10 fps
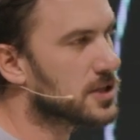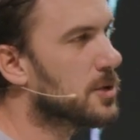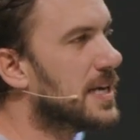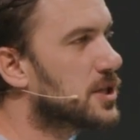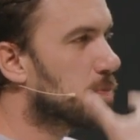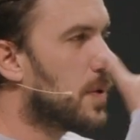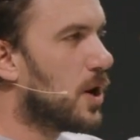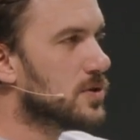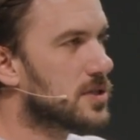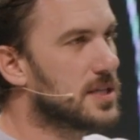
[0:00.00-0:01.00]
to be
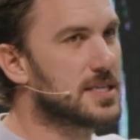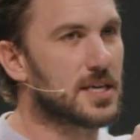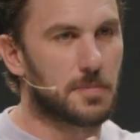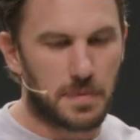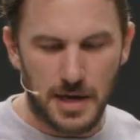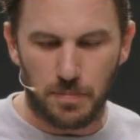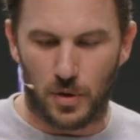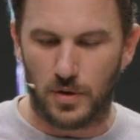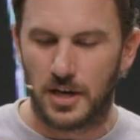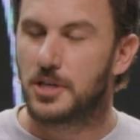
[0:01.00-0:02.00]
exposed to these other people